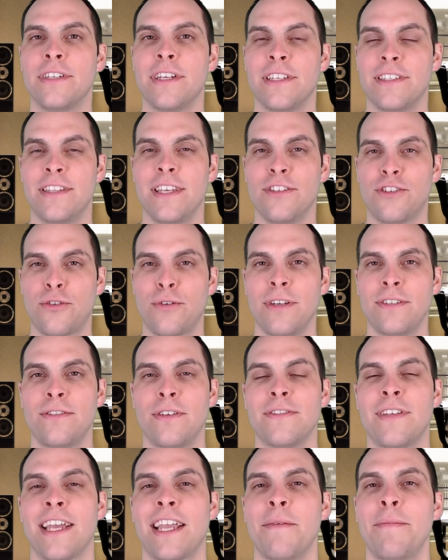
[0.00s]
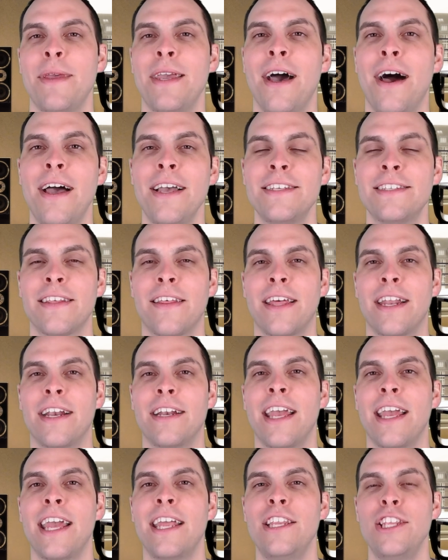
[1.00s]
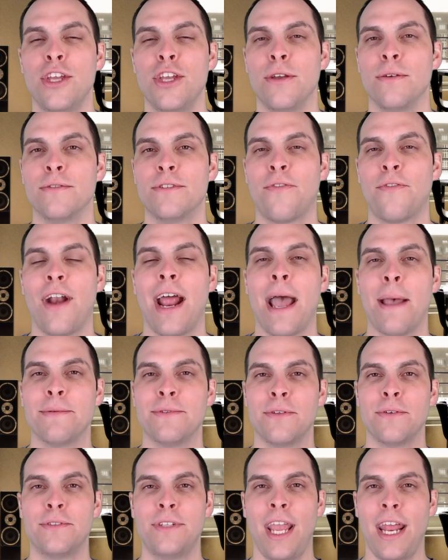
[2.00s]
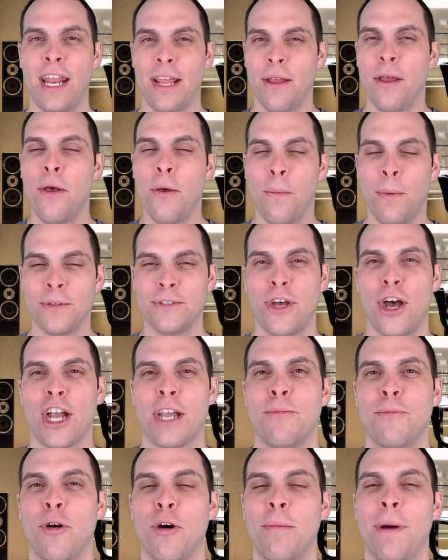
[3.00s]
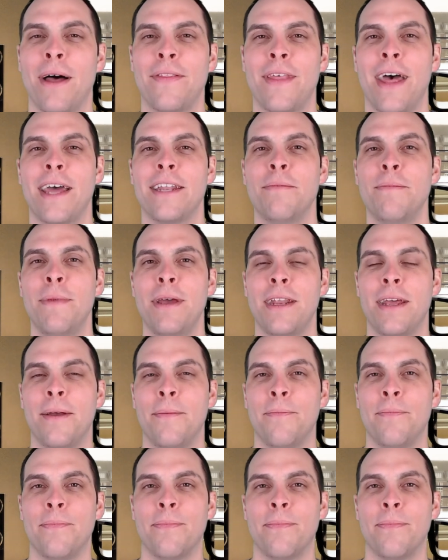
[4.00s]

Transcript: And it's these crystals that can be isolated and used for absolute dating. We'll talk more about that in a minute.